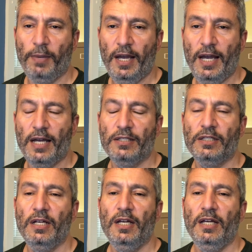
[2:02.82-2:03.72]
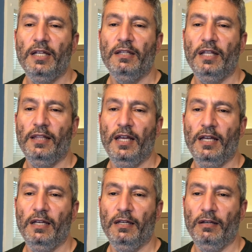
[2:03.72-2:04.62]
pass, that
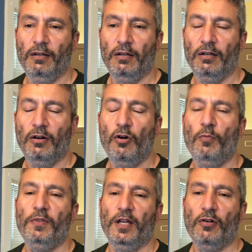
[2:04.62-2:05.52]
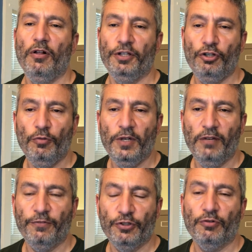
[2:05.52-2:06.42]
they hope, they call it human
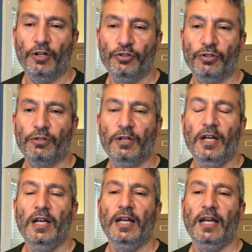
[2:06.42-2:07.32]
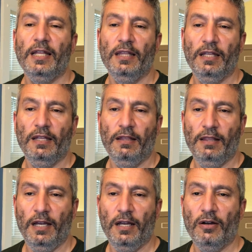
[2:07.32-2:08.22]
infrastructure, and that
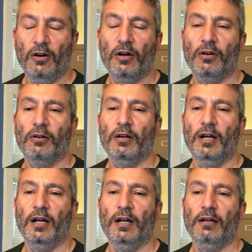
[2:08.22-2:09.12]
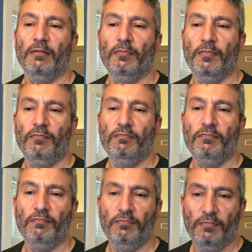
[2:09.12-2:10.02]
they are
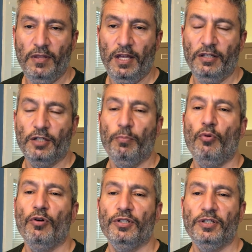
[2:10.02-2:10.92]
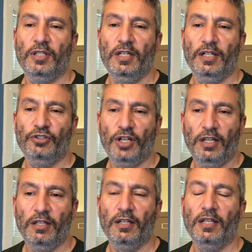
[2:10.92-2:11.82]
that supports the
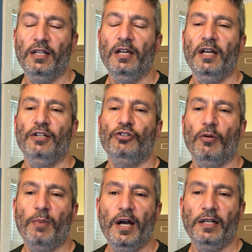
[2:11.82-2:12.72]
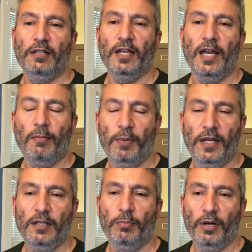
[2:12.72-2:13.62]
agenda that Joe Biden
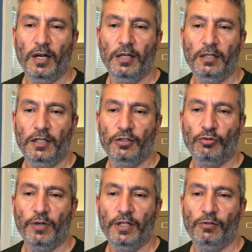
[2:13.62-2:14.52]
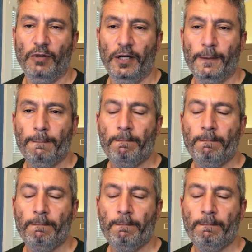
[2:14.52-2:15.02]
campaigned upon in 2020.